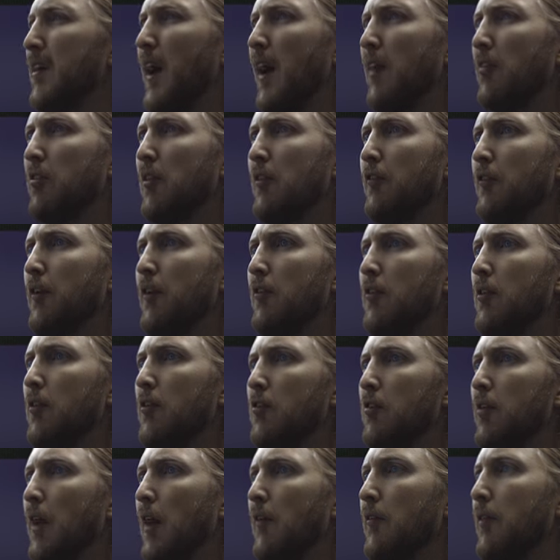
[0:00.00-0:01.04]

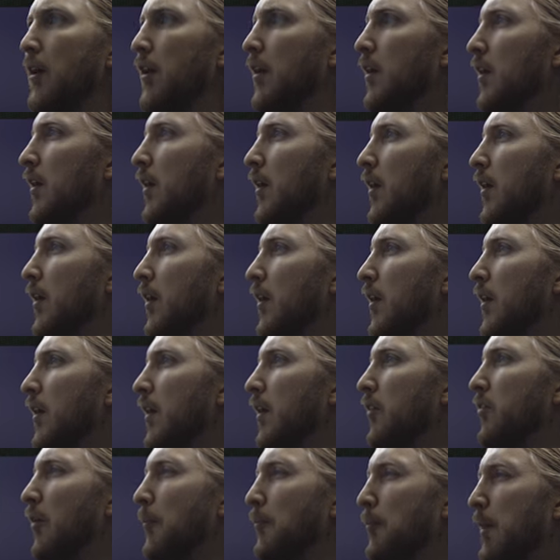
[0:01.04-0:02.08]
SM57
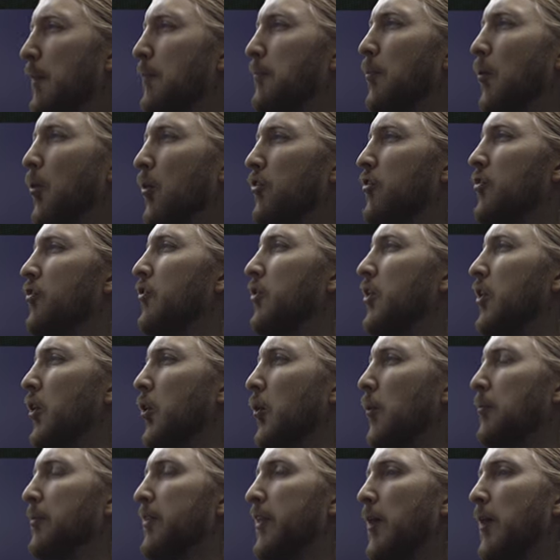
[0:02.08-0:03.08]
is a bit more scoop